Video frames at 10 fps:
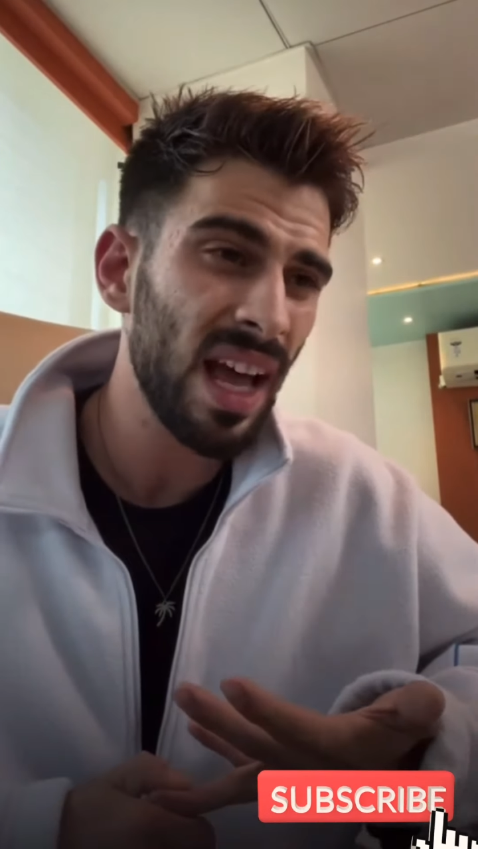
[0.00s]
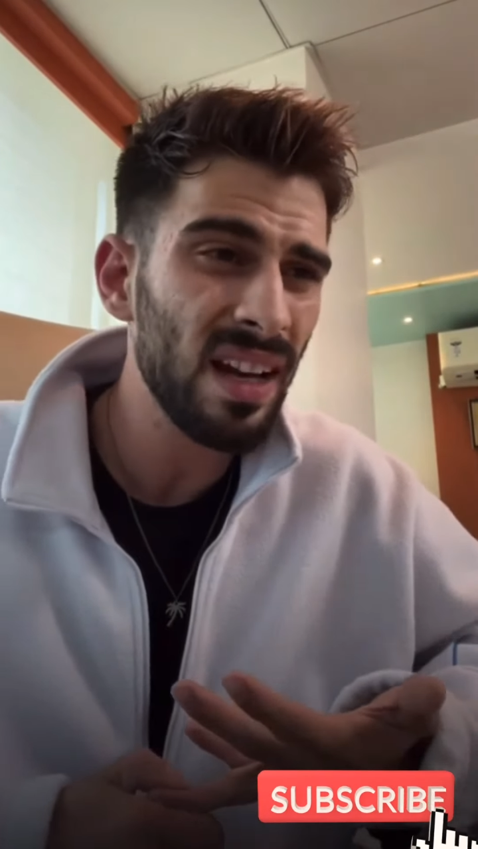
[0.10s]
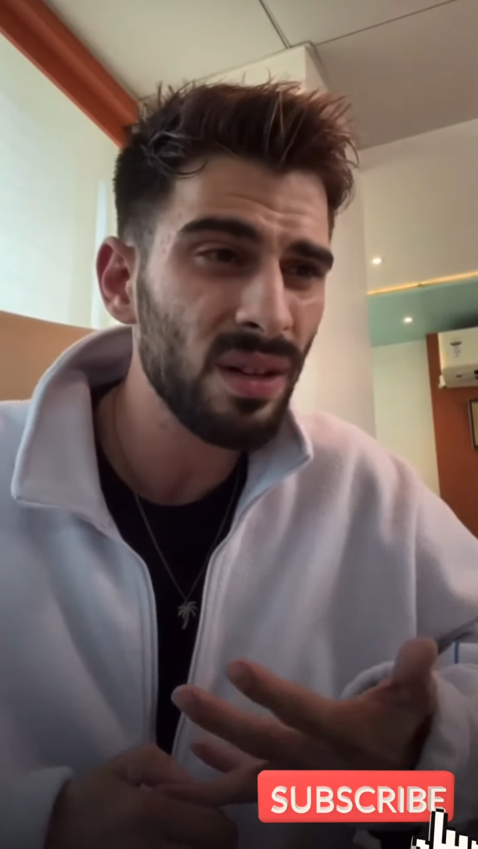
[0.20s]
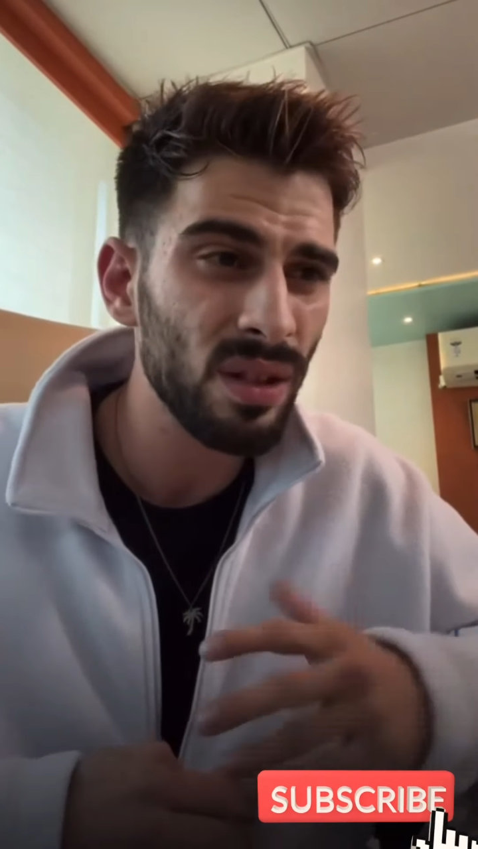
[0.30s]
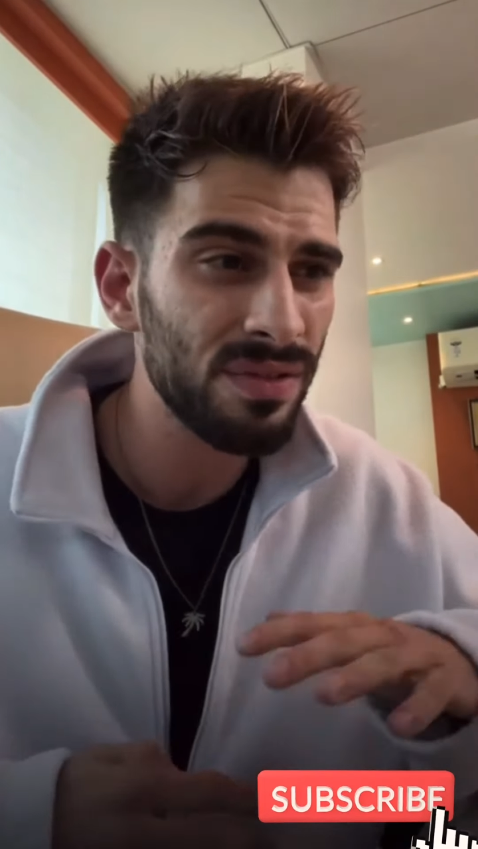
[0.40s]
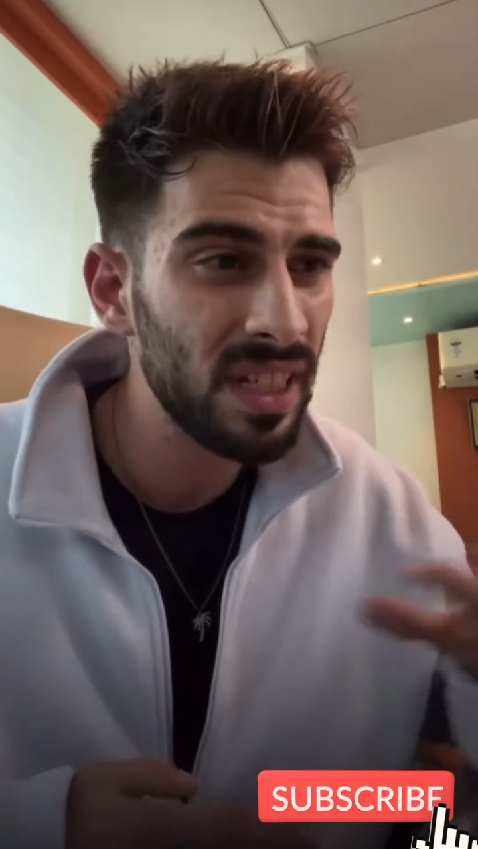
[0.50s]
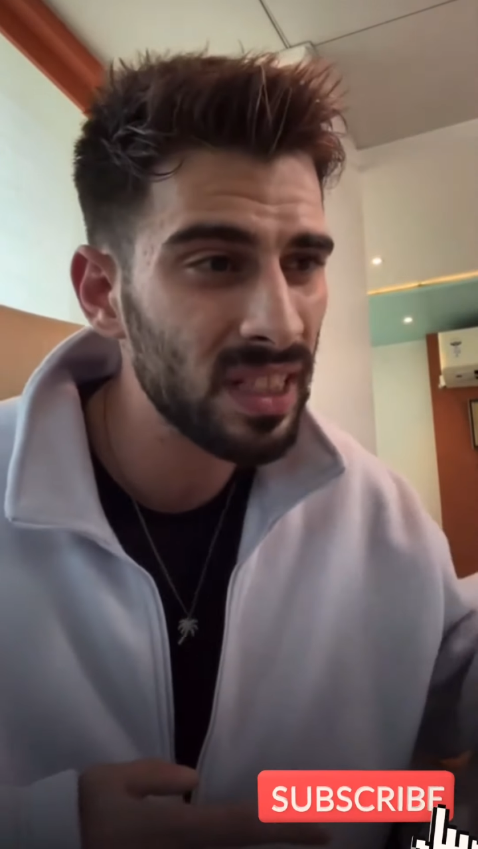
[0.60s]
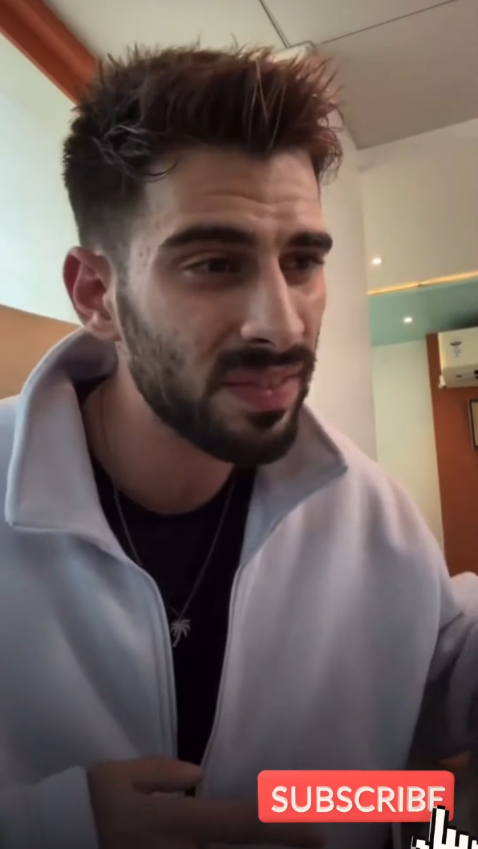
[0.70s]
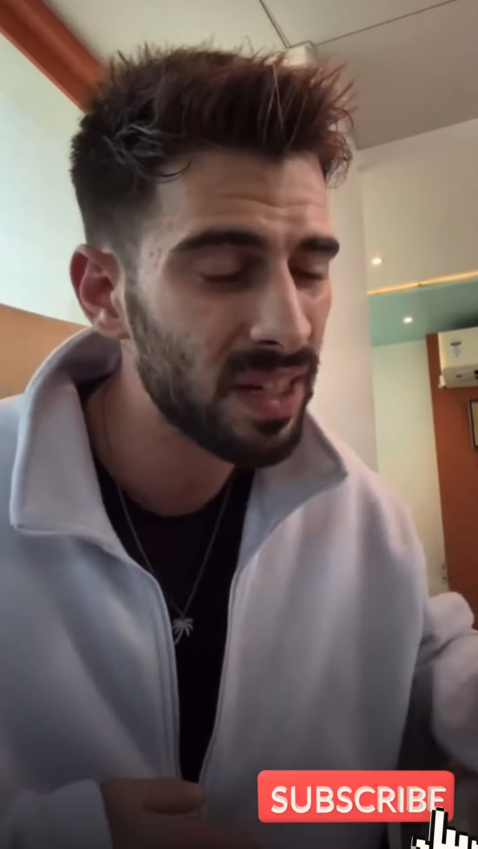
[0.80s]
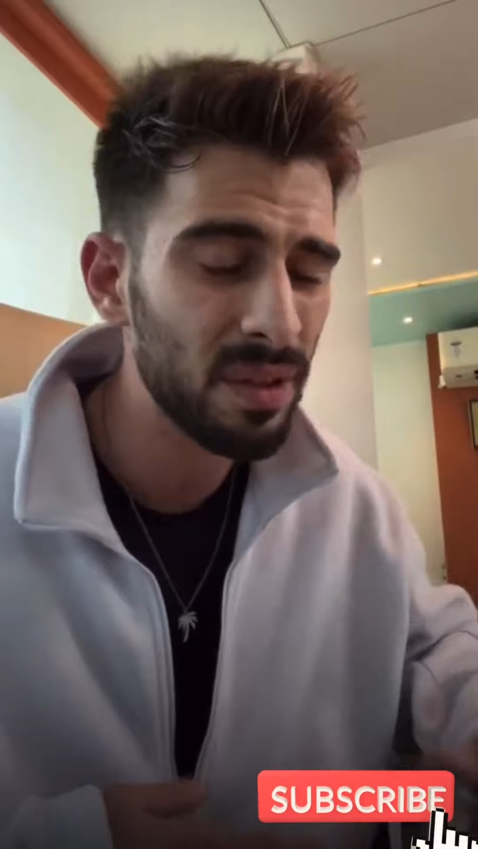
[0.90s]
I don't know,
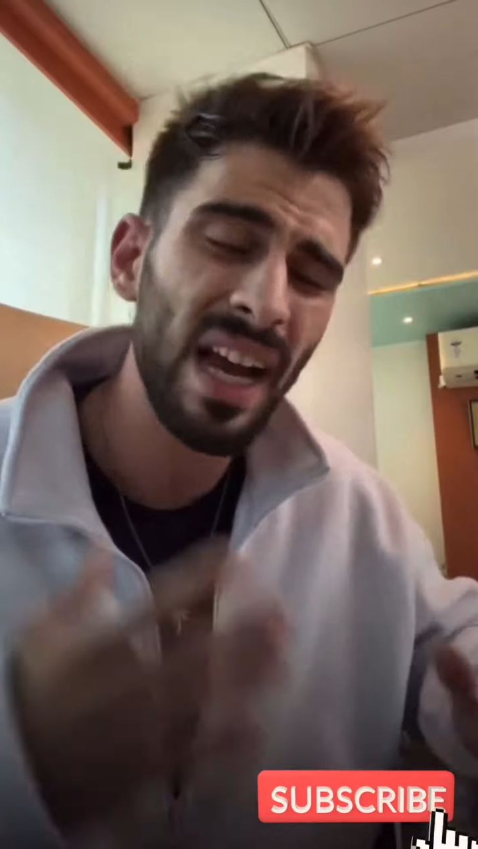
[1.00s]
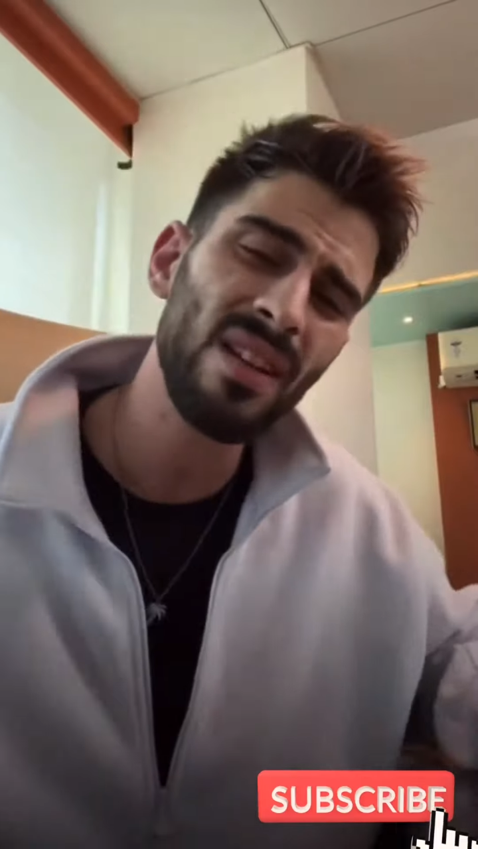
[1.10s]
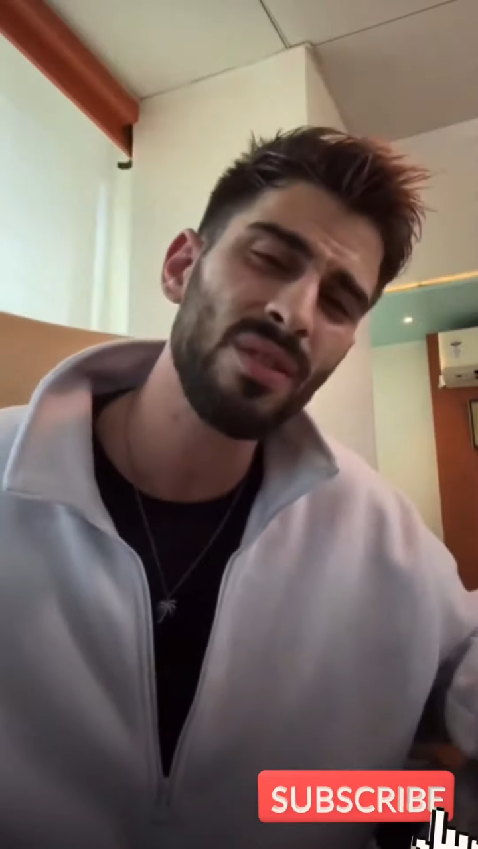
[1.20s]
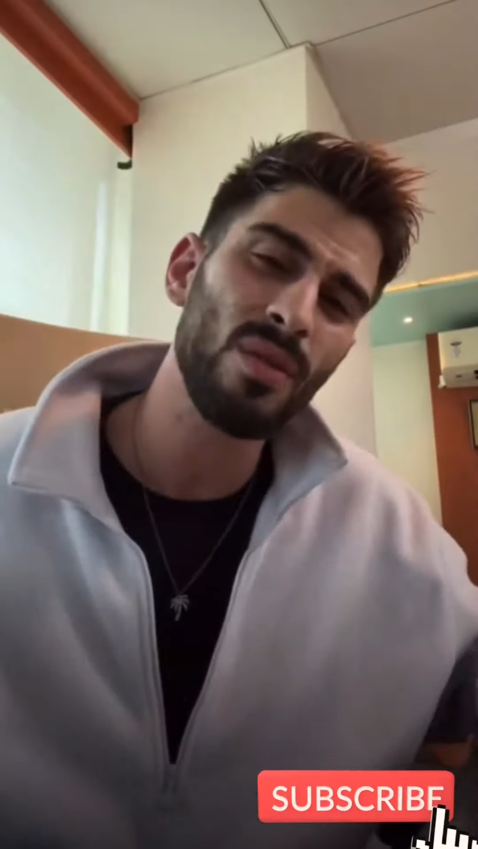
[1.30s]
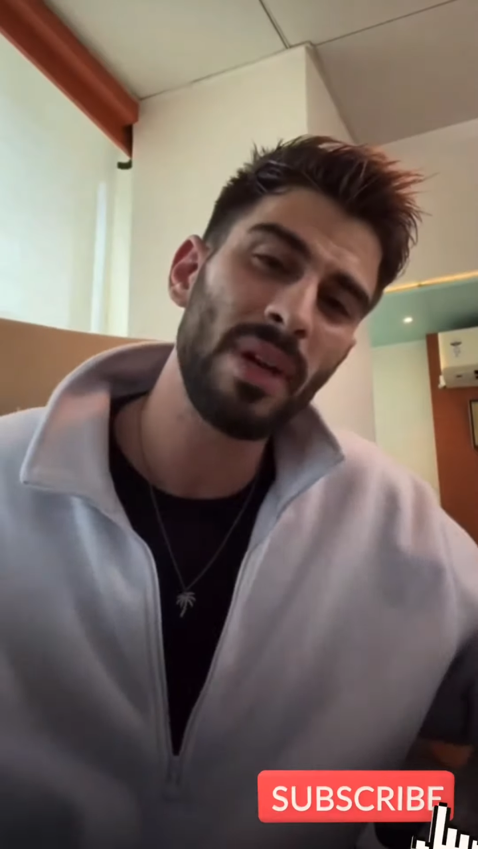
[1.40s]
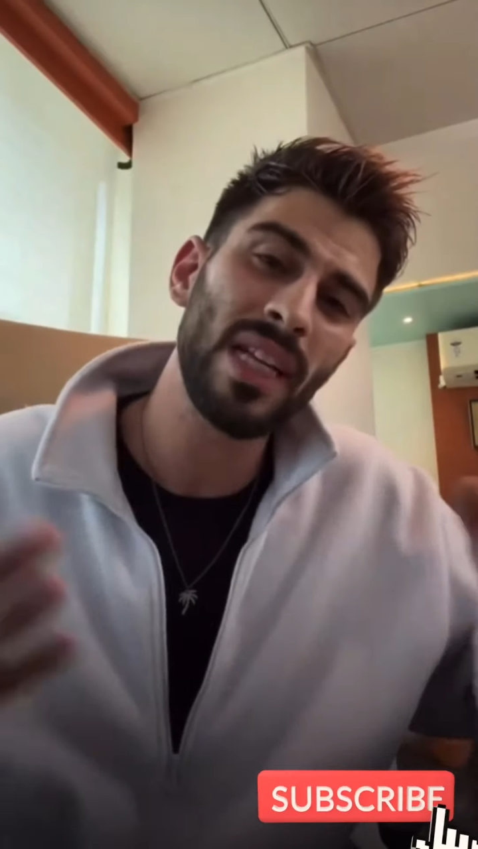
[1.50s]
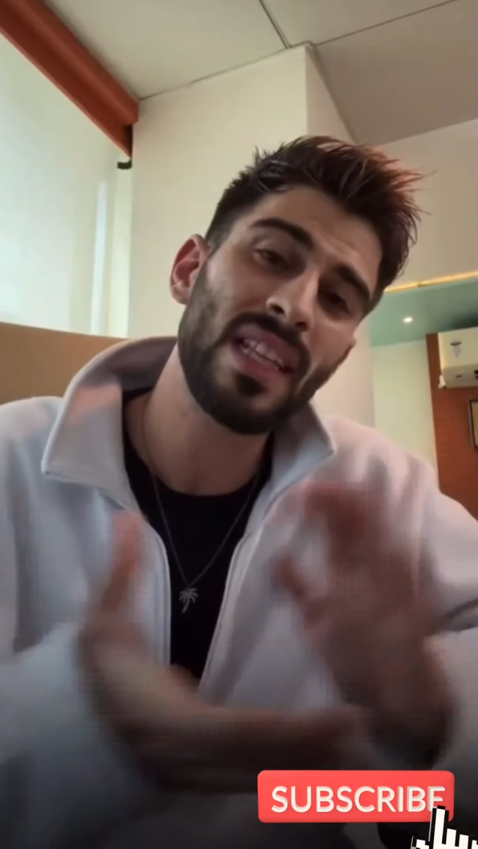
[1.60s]
feelings fade away. I don't know, man.